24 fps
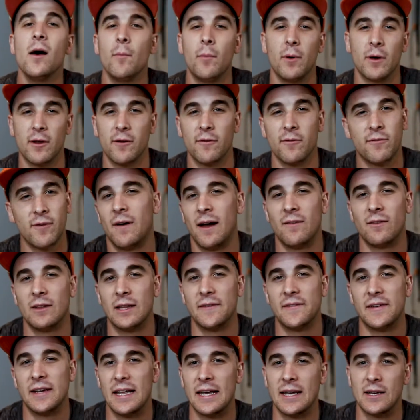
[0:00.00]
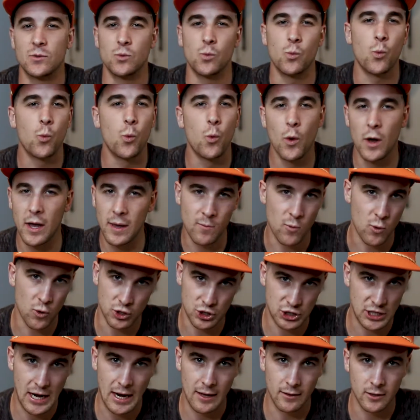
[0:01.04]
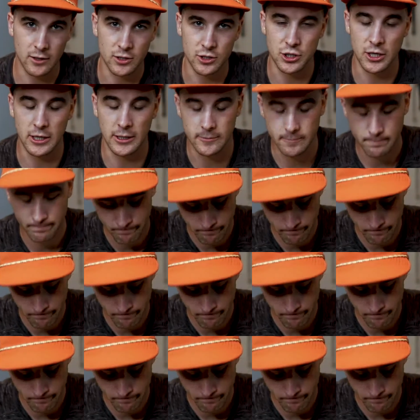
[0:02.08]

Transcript: but a 5'11", is way more challenging.